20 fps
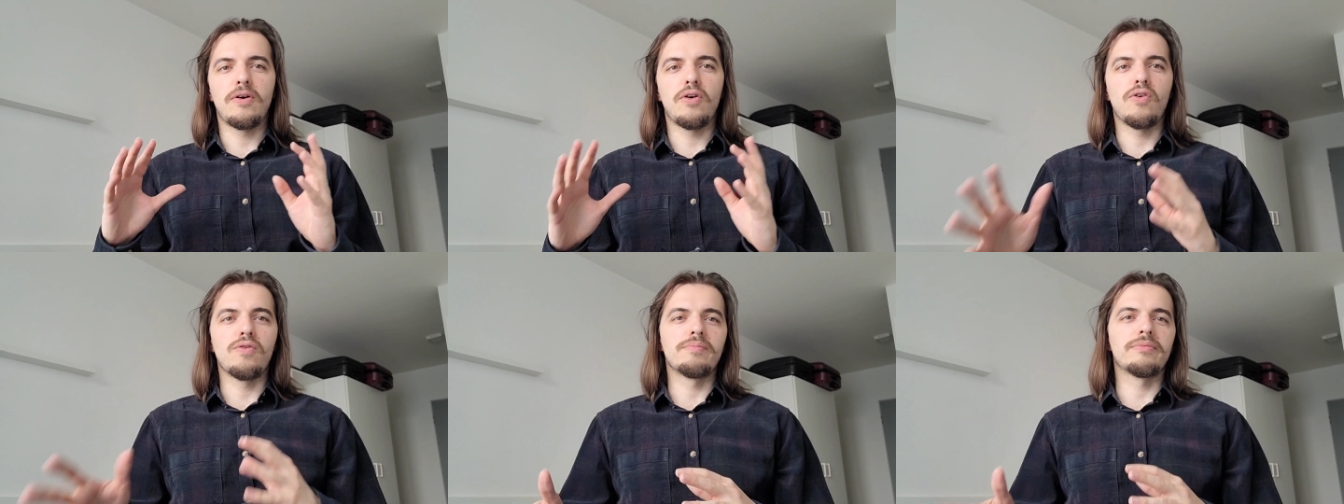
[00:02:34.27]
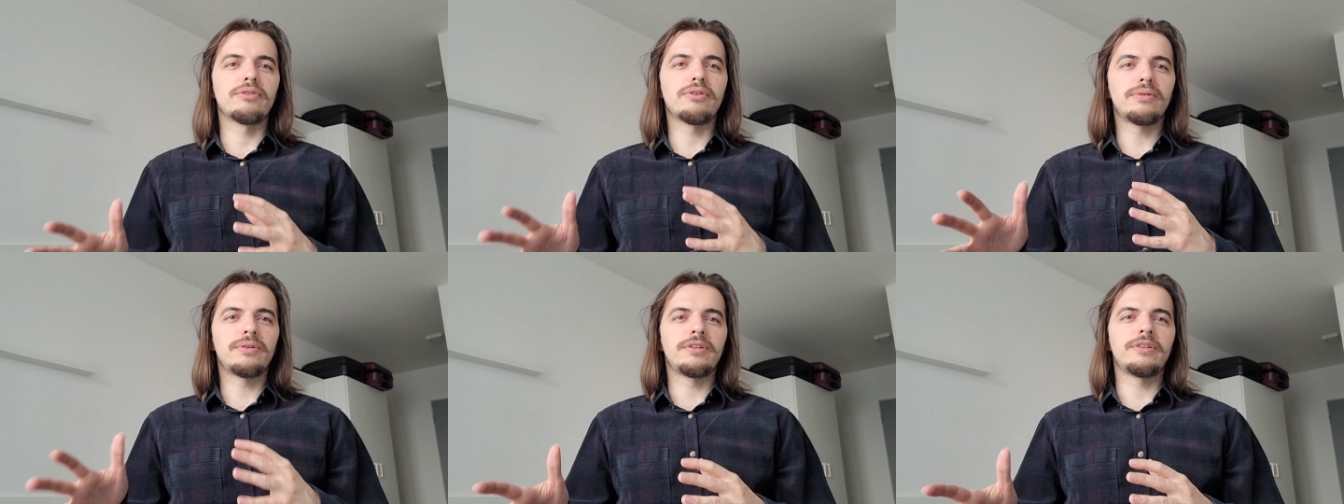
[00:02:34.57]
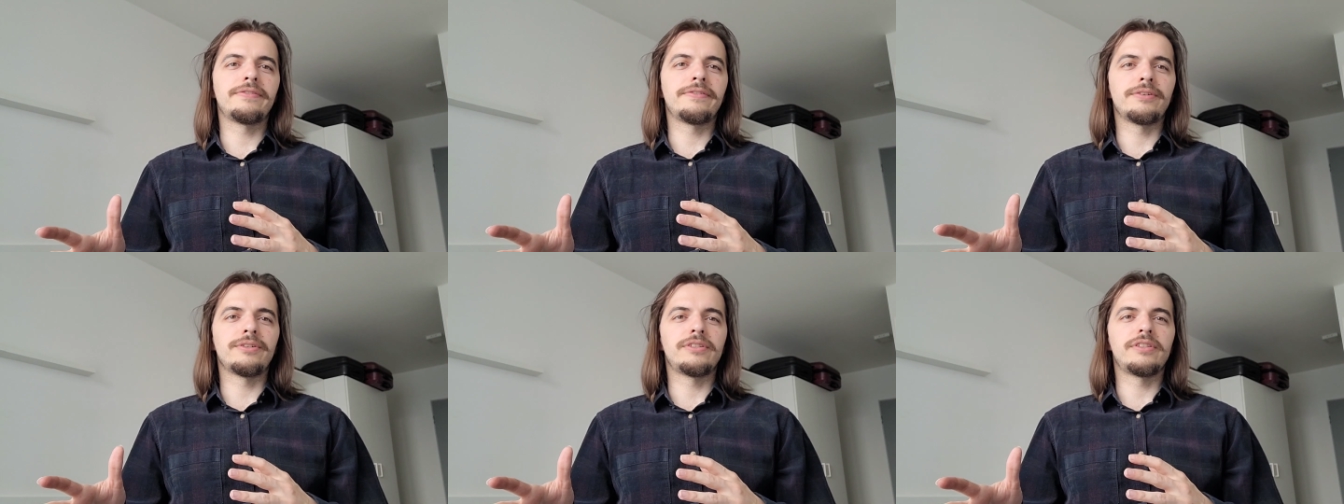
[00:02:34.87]
homegrown
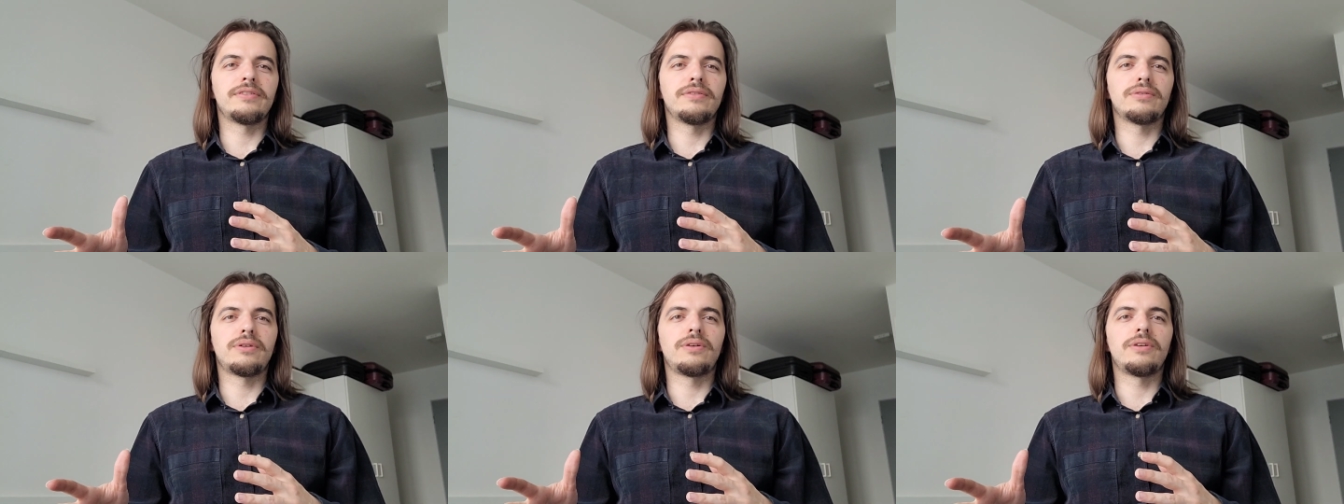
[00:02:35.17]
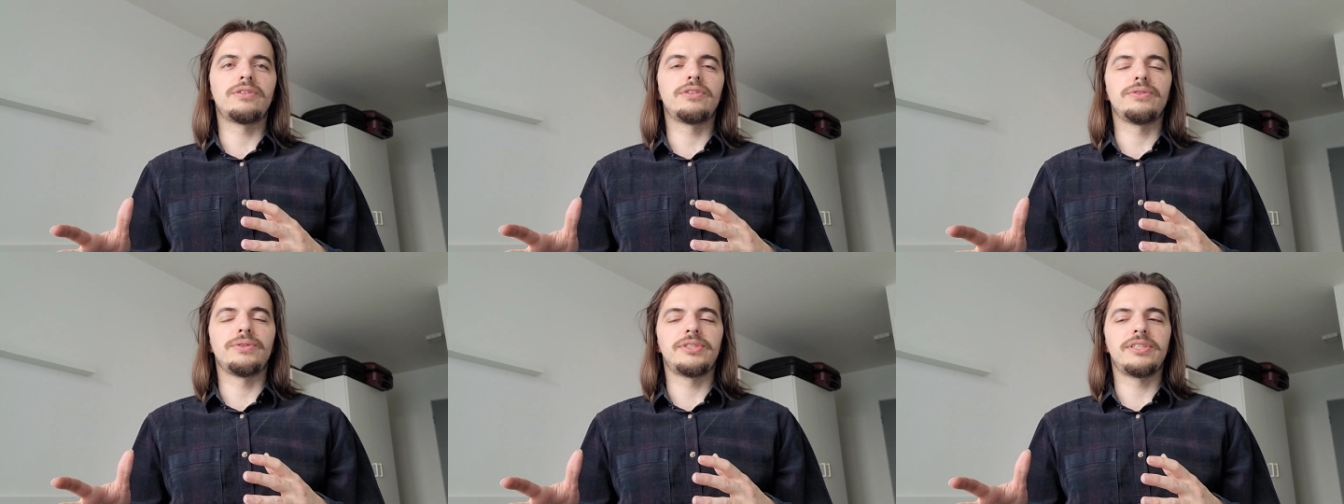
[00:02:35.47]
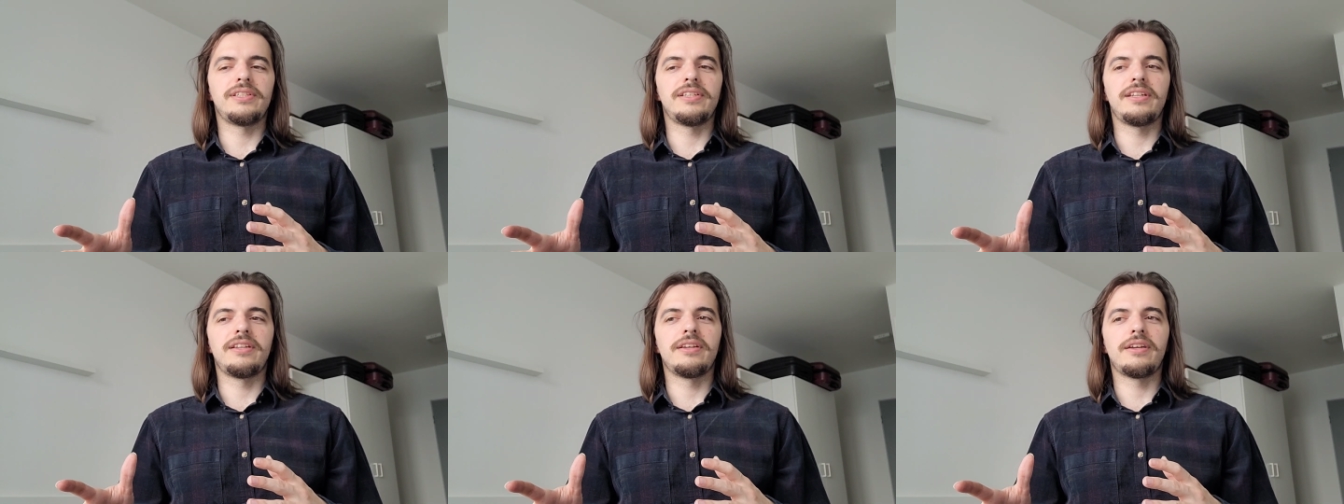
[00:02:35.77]
efforts in order to
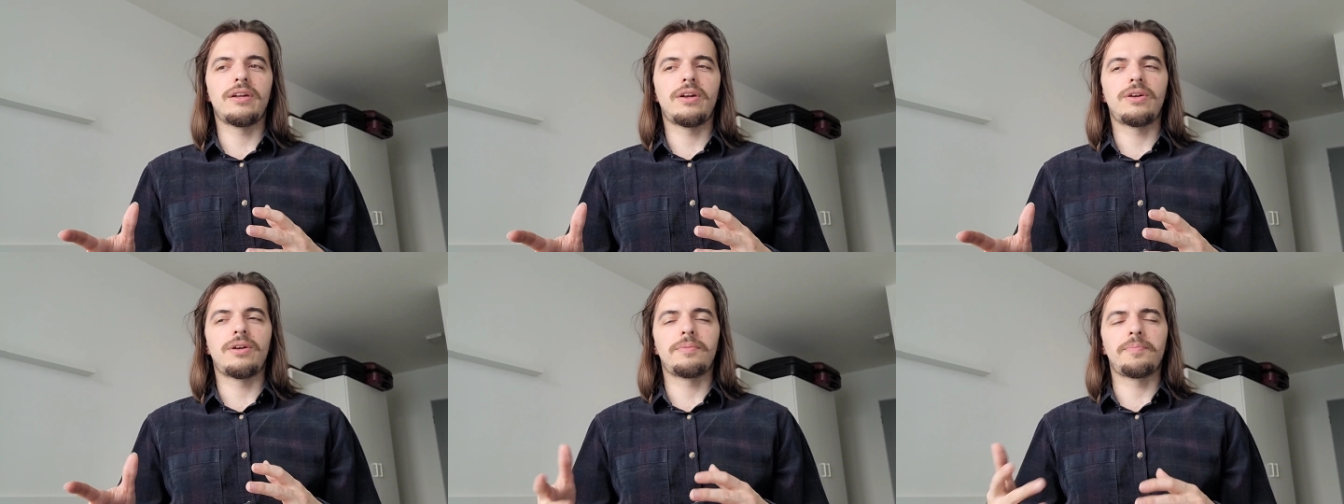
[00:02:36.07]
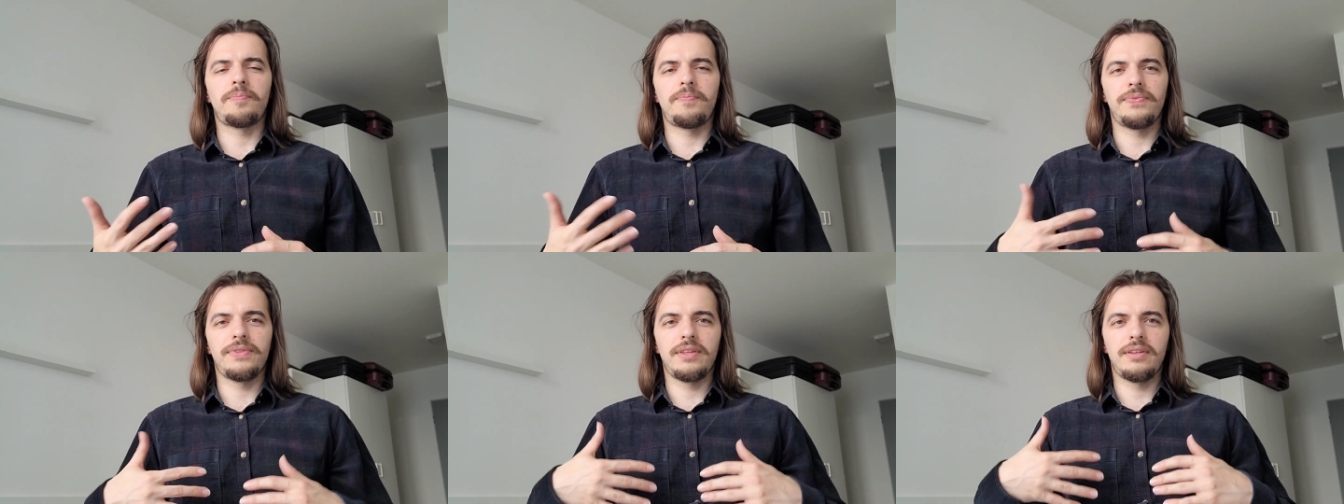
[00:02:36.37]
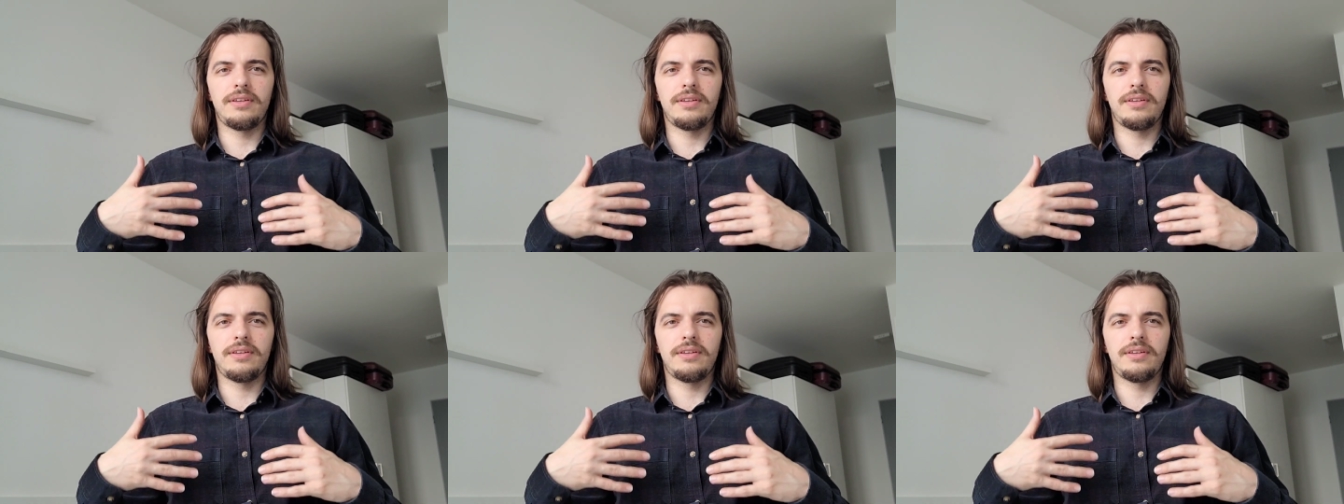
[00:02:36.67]
see their